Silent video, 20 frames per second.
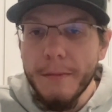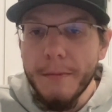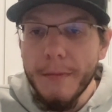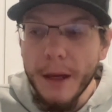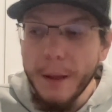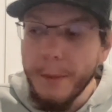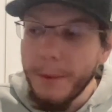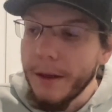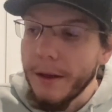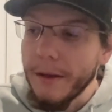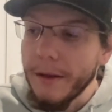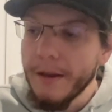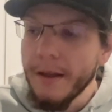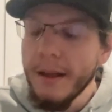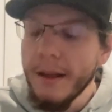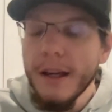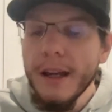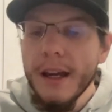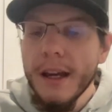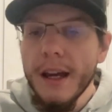Maybe.
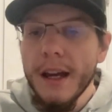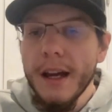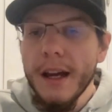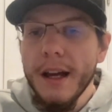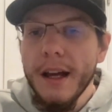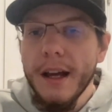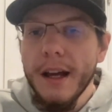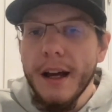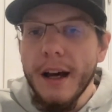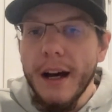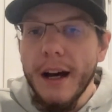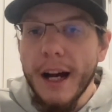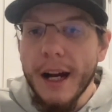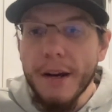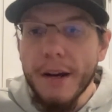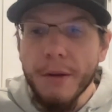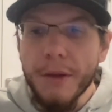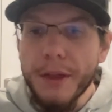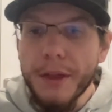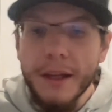I
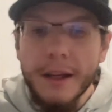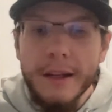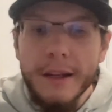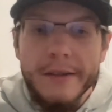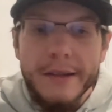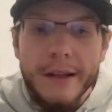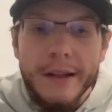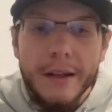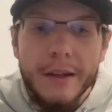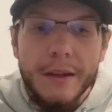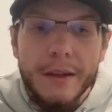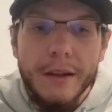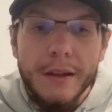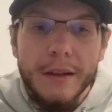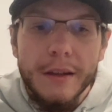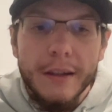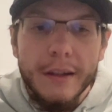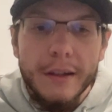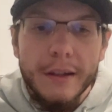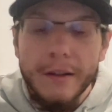don't think it's anything
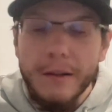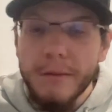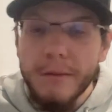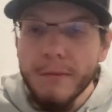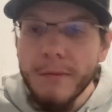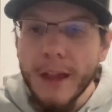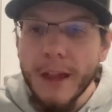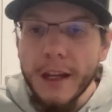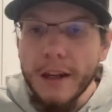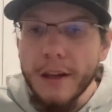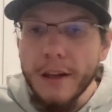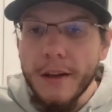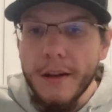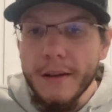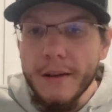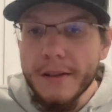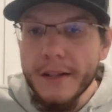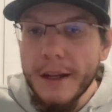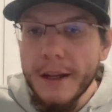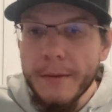that could
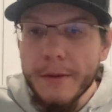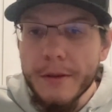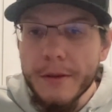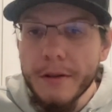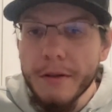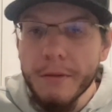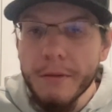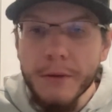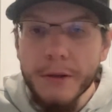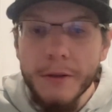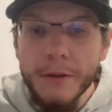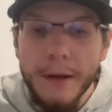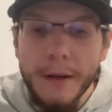cause damage to the room.